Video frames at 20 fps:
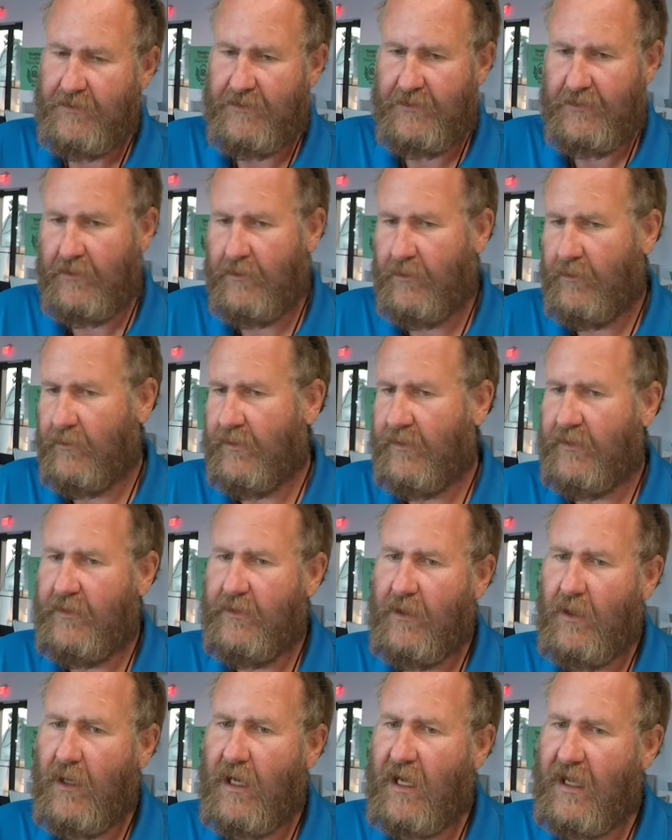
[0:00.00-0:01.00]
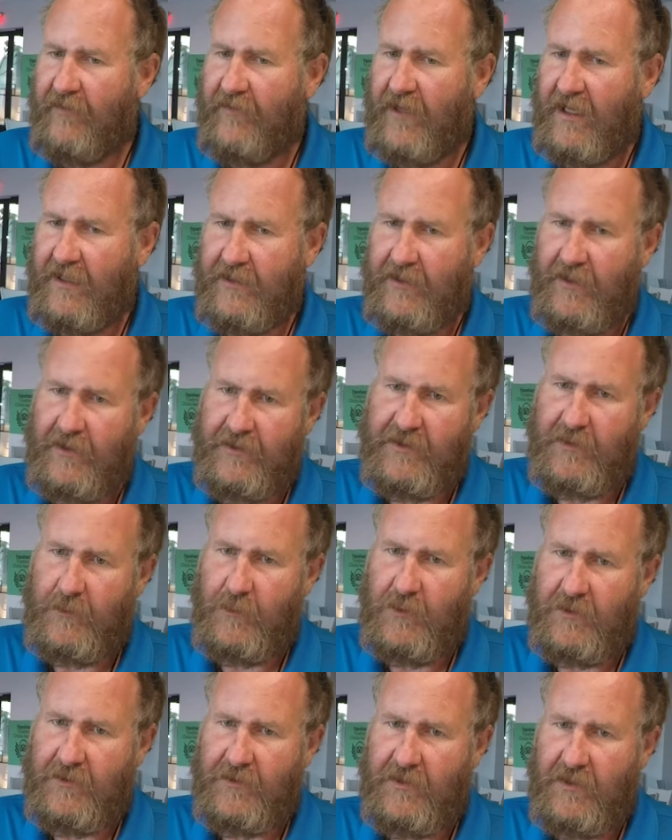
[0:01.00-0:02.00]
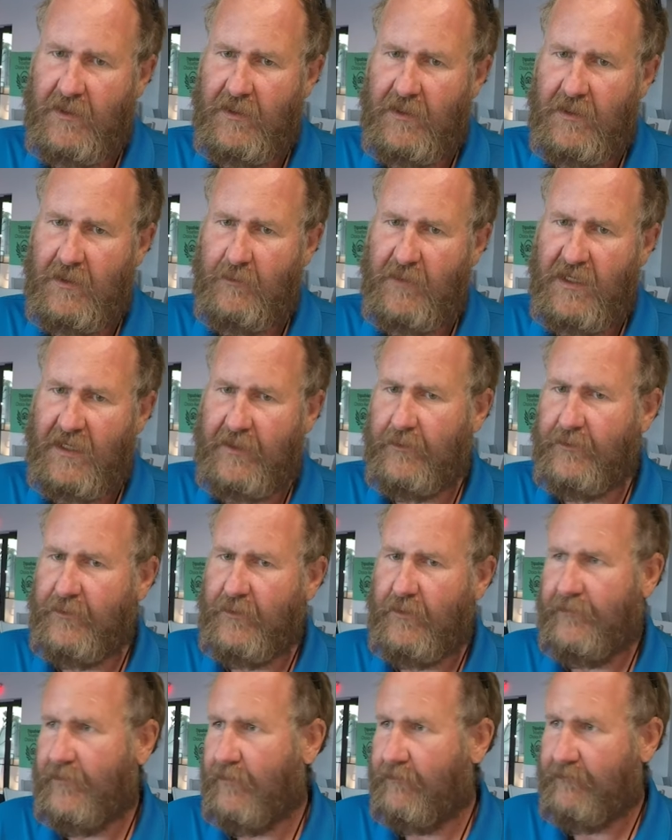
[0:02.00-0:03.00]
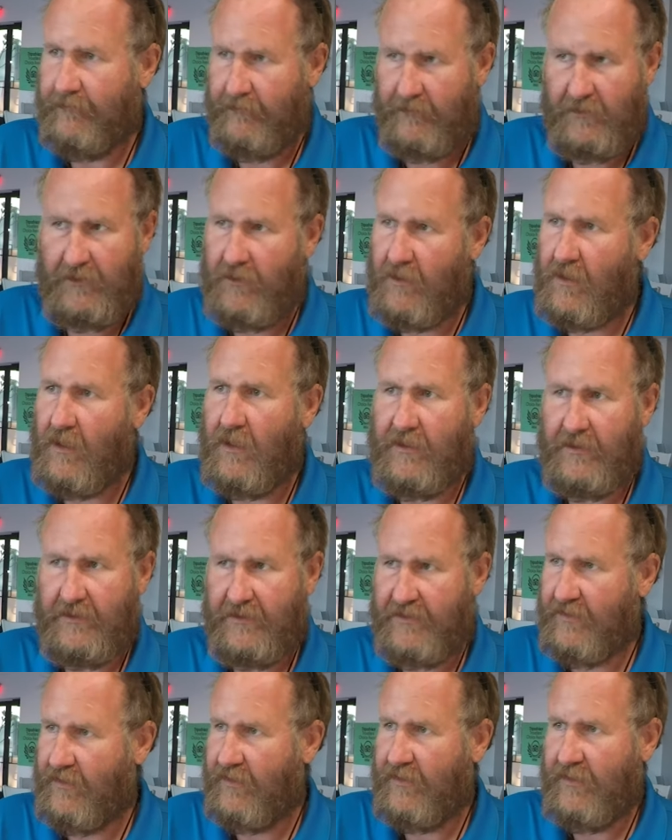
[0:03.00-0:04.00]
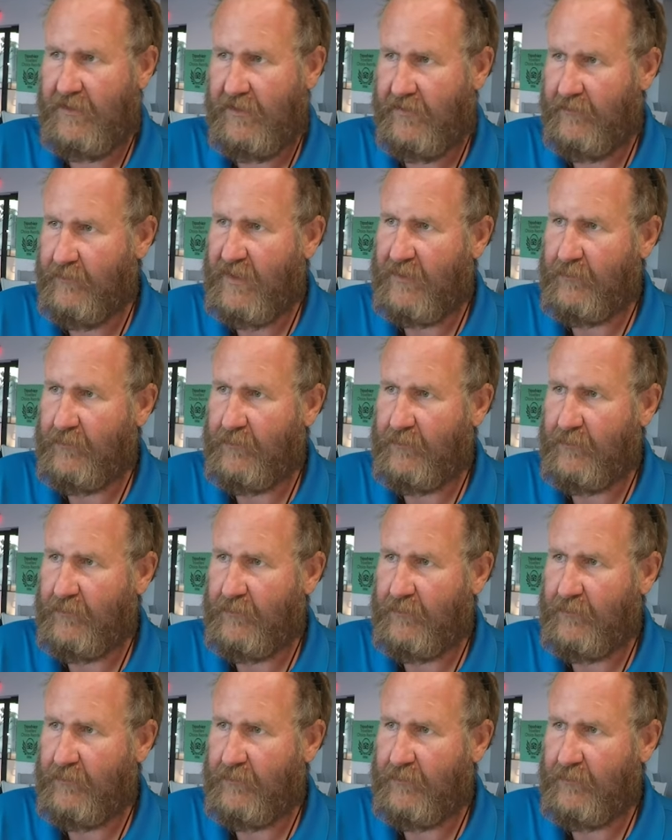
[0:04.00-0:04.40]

So, you know, I have had customers, um, I don't know if you've gone and seen any of my